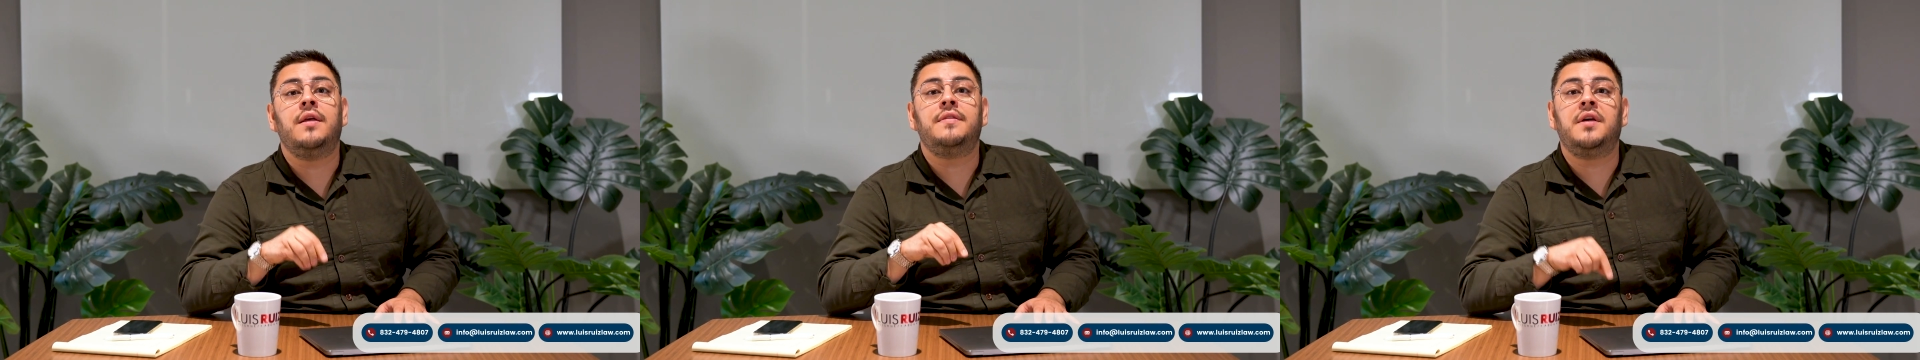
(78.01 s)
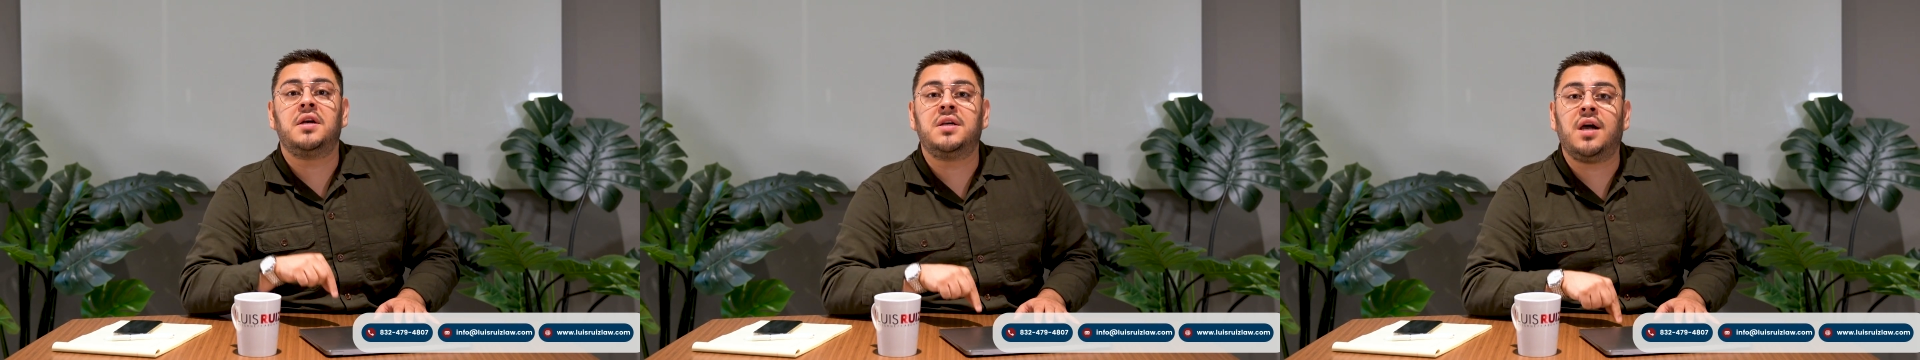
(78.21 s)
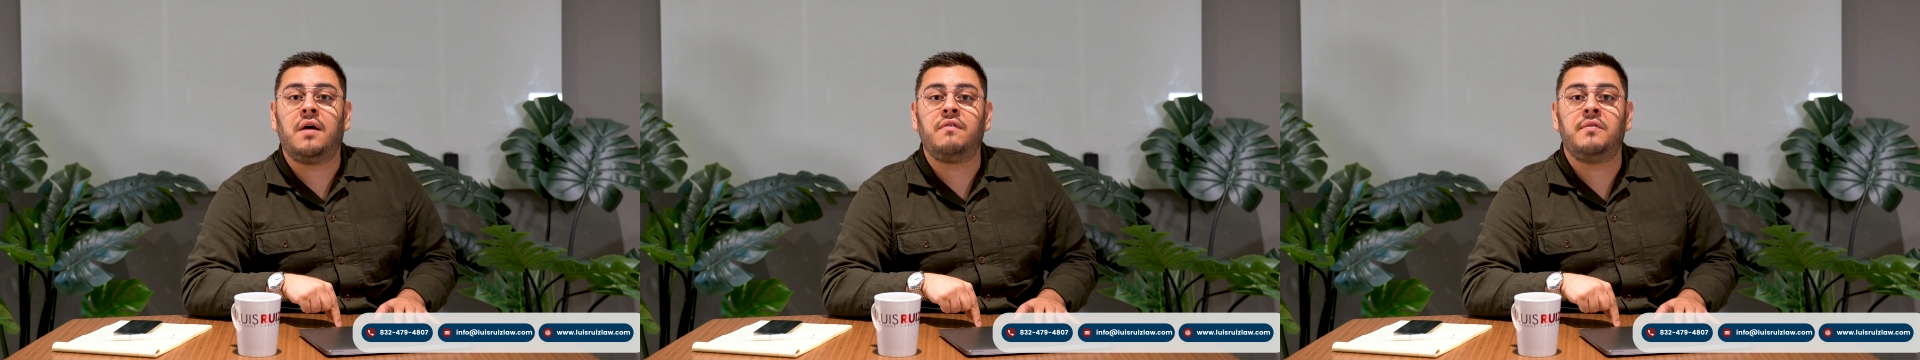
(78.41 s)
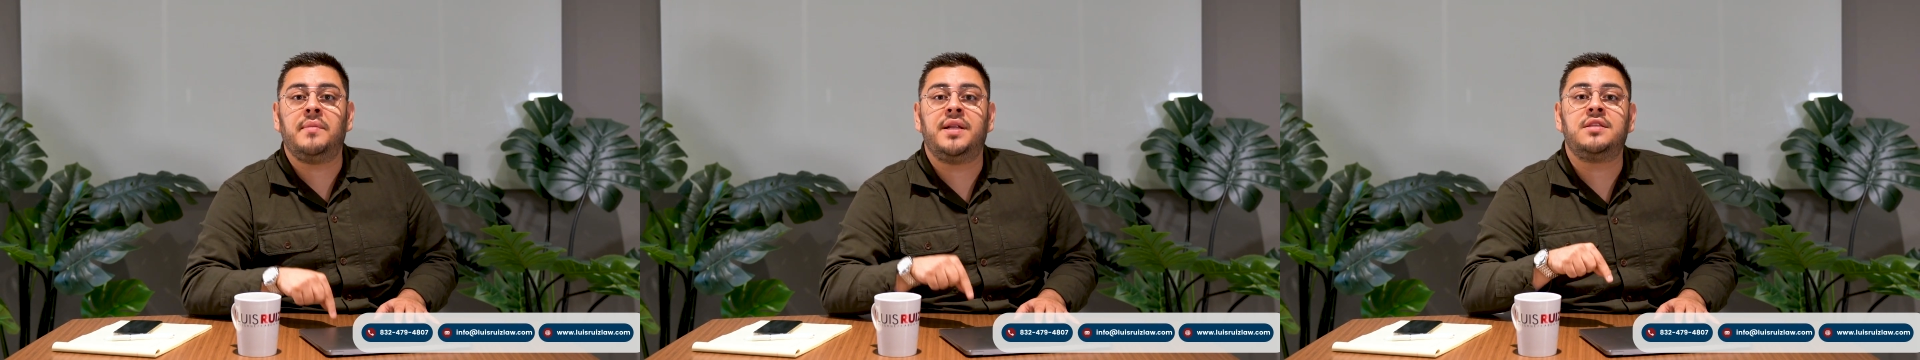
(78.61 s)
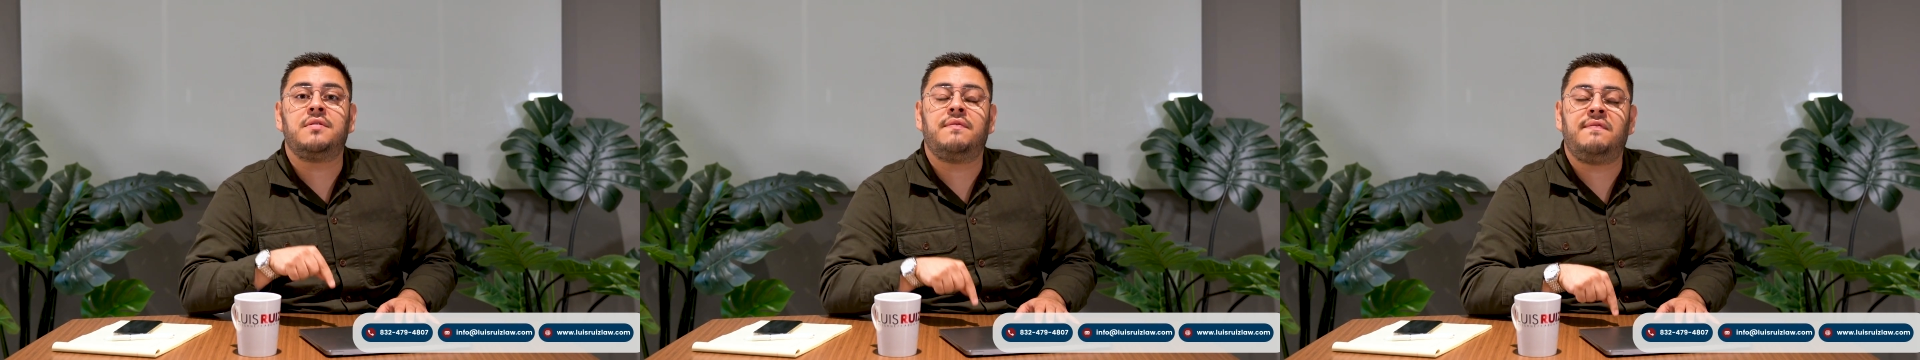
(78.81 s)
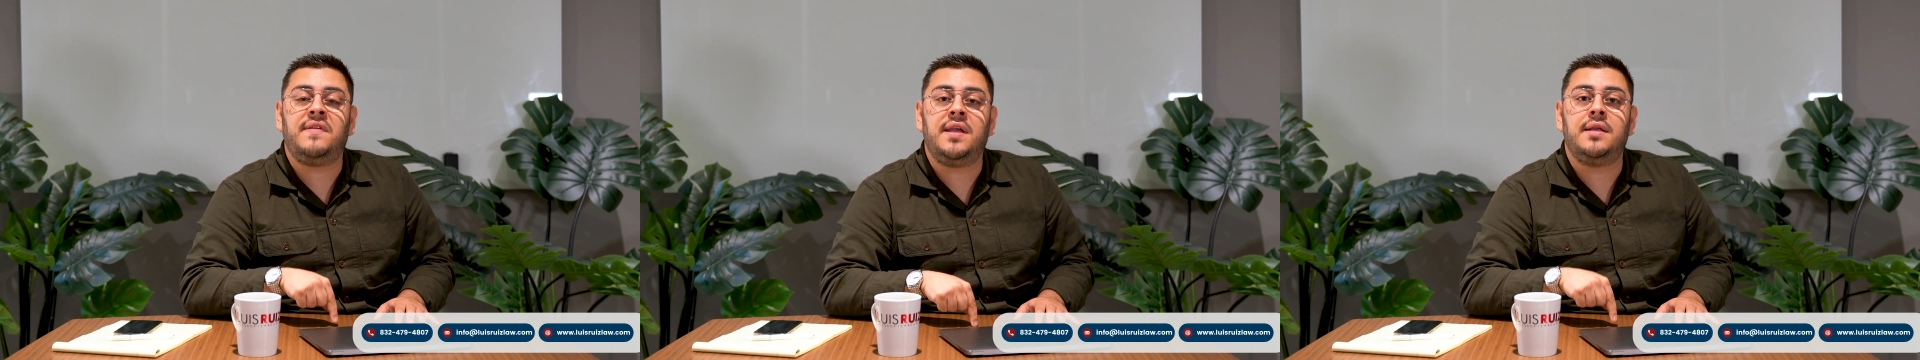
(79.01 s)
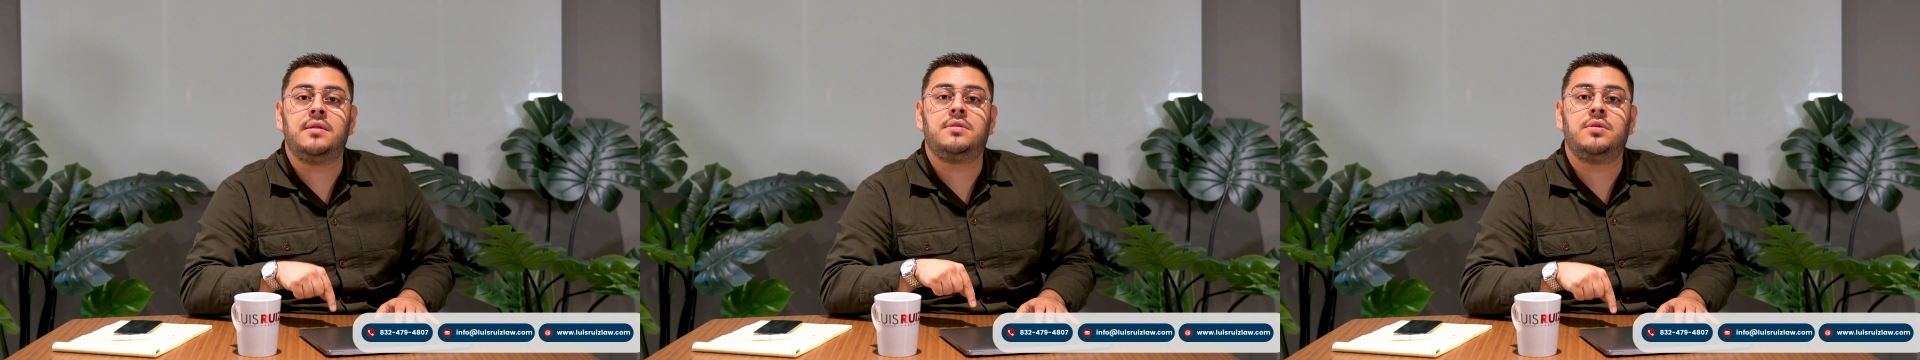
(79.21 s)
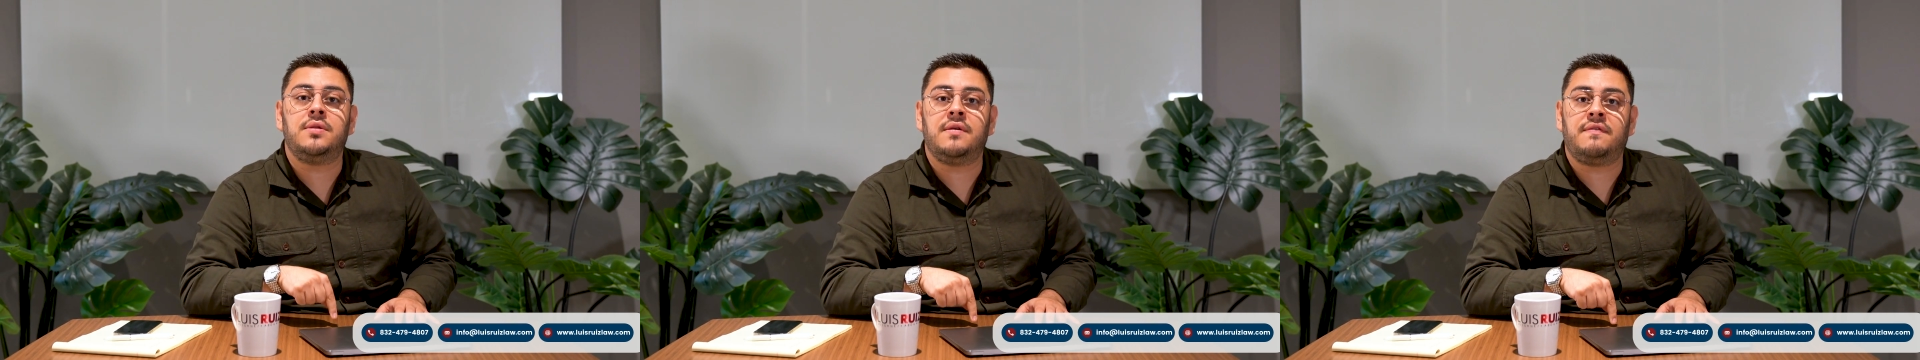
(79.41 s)
the government's
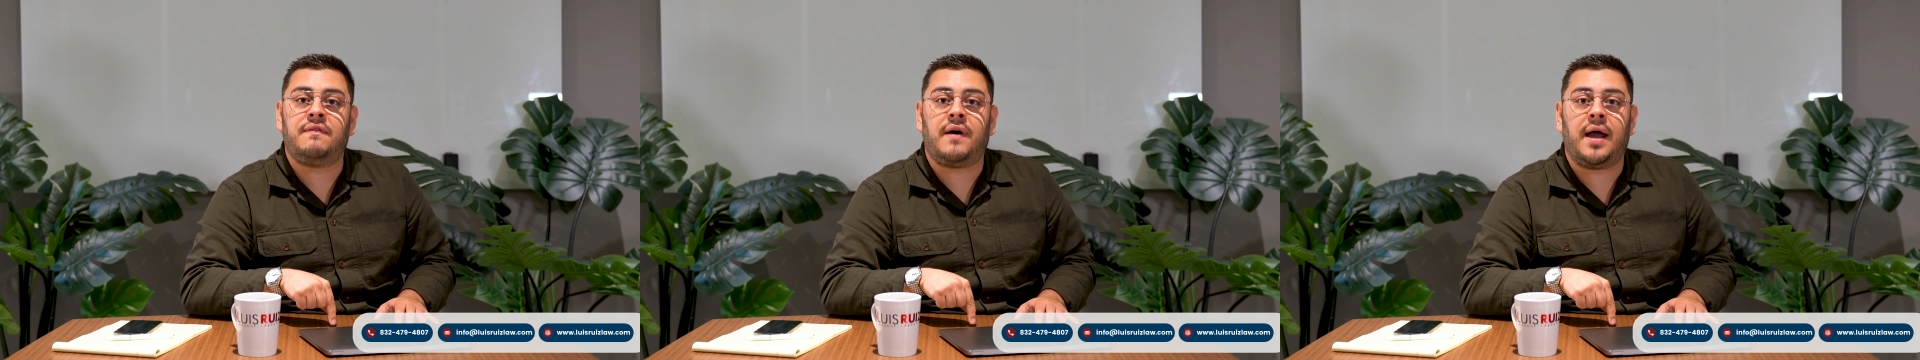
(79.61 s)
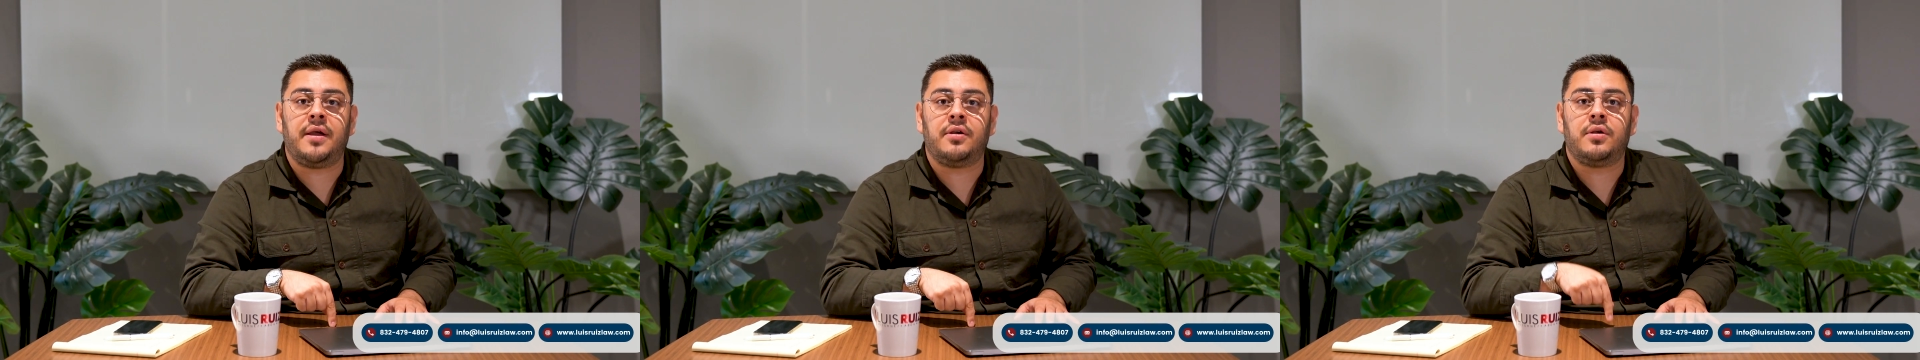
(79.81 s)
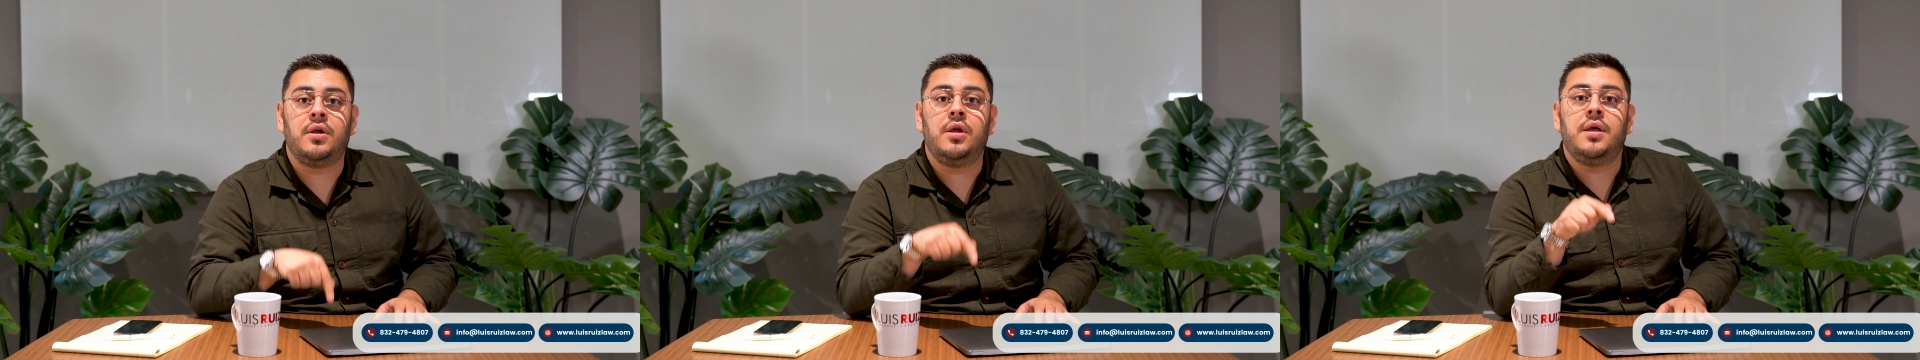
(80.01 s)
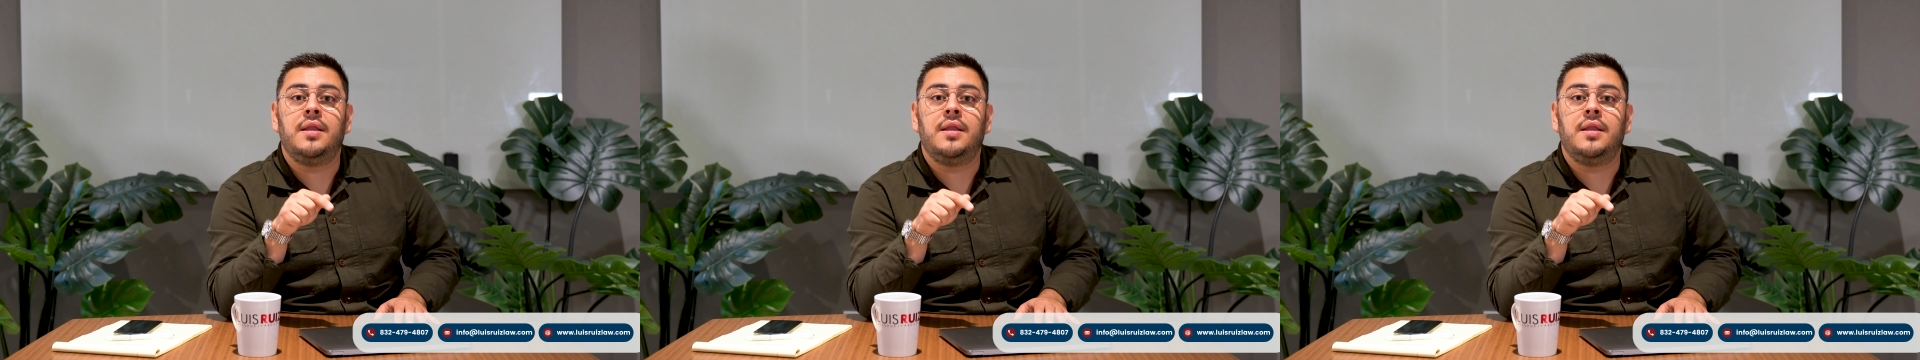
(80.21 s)
feet to the fire.